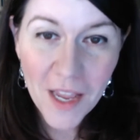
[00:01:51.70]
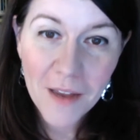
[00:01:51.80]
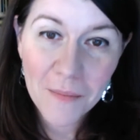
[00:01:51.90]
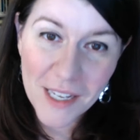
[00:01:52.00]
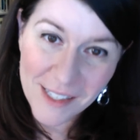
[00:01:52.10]

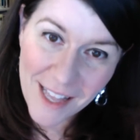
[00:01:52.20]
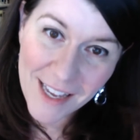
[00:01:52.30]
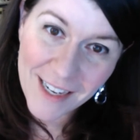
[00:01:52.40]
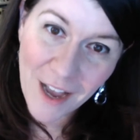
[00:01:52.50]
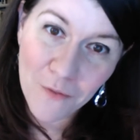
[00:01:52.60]
because they
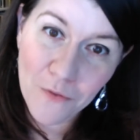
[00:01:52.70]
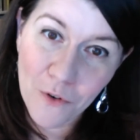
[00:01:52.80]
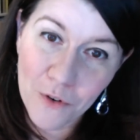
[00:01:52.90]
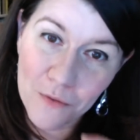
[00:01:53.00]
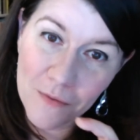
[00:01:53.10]
account
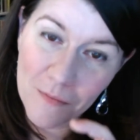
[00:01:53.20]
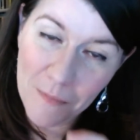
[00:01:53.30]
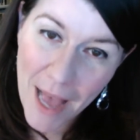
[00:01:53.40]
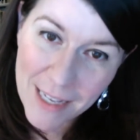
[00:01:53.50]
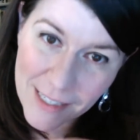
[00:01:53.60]
for
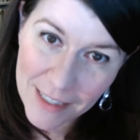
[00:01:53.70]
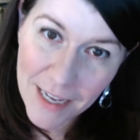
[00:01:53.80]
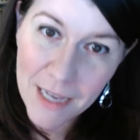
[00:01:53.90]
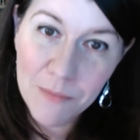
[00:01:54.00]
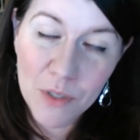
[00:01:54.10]
passing
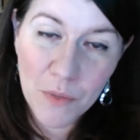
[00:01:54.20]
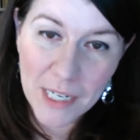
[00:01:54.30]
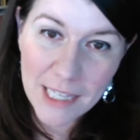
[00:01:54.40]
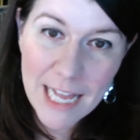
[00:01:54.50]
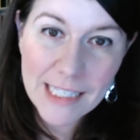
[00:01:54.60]
time between
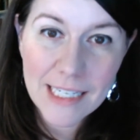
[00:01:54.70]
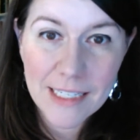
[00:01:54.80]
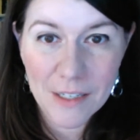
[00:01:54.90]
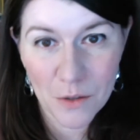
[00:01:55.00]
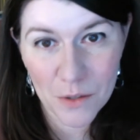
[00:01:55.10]
classes
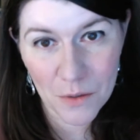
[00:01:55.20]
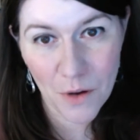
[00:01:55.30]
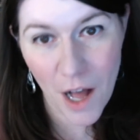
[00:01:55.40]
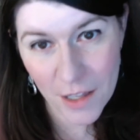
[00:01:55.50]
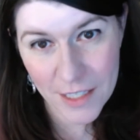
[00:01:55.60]
and also
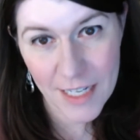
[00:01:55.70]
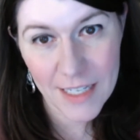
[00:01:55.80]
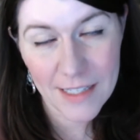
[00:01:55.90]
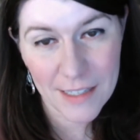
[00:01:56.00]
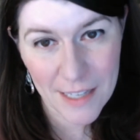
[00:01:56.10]

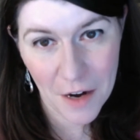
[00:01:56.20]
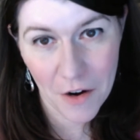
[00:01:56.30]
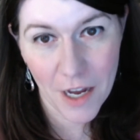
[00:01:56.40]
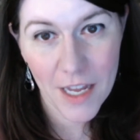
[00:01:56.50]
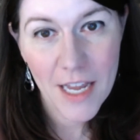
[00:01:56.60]
holidays,
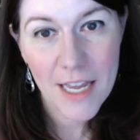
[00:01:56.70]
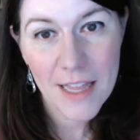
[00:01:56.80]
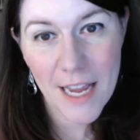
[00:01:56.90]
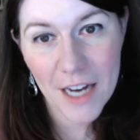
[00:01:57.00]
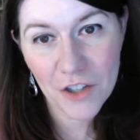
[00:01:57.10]
etc.
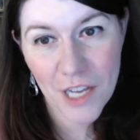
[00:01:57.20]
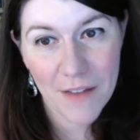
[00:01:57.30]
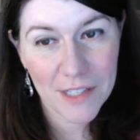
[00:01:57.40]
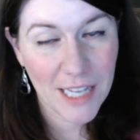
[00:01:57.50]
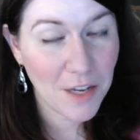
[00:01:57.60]
They actually have
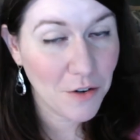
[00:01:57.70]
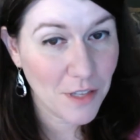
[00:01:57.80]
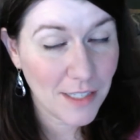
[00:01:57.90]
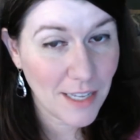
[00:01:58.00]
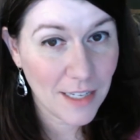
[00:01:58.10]
a standard
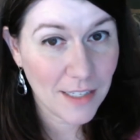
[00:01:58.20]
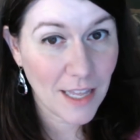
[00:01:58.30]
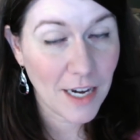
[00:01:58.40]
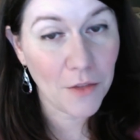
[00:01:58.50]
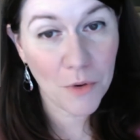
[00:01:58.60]
that says
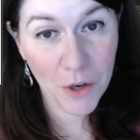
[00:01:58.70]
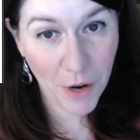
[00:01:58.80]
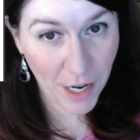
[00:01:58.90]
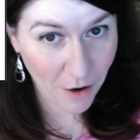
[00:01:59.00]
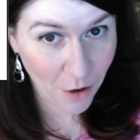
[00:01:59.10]
that a 3
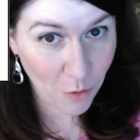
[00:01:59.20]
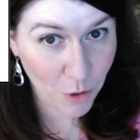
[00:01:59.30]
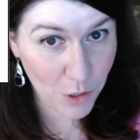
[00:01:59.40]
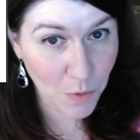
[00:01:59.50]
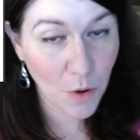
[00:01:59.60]
credit hour
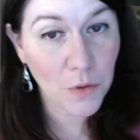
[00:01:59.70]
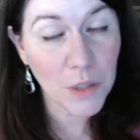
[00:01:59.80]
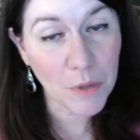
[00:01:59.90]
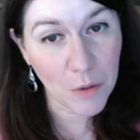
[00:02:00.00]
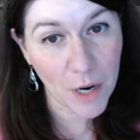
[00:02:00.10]
course would only
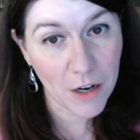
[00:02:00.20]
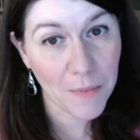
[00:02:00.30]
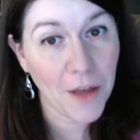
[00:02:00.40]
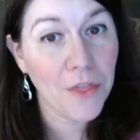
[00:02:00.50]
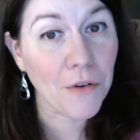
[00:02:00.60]
require
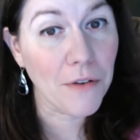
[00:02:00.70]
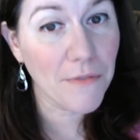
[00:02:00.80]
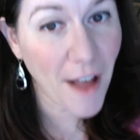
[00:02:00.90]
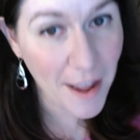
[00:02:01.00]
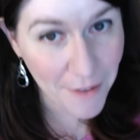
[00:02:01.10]
about
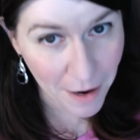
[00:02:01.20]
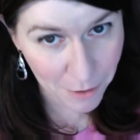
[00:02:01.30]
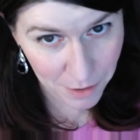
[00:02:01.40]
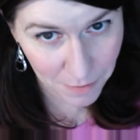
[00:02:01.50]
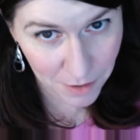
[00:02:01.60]
35
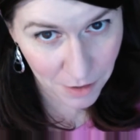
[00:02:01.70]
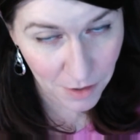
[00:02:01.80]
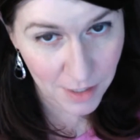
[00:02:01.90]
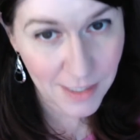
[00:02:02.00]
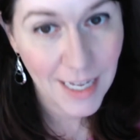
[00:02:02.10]
hours of
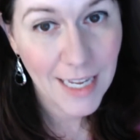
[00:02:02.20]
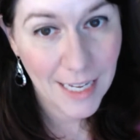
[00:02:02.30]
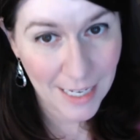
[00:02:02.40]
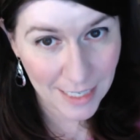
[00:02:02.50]
students in